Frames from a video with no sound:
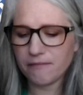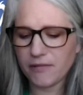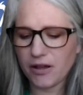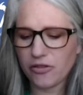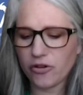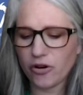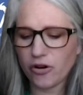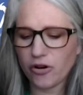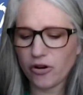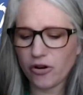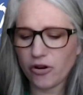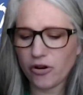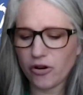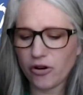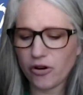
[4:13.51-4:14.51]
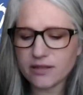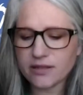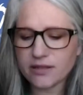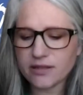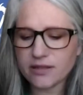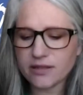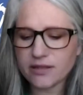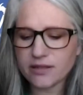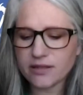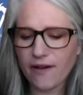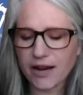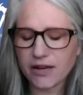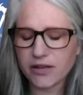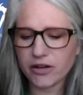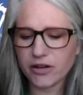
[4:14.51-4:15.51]
There are also some risk
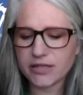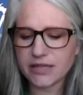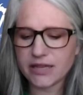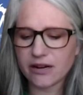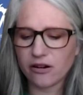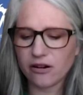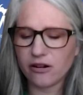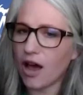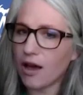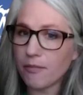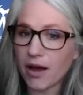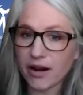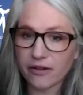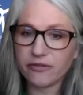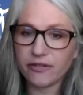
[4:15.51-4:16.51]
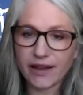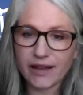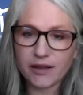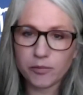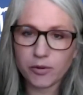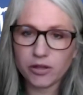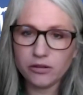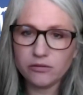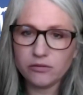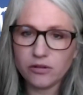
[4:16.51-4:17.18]
factors that are not modifiable,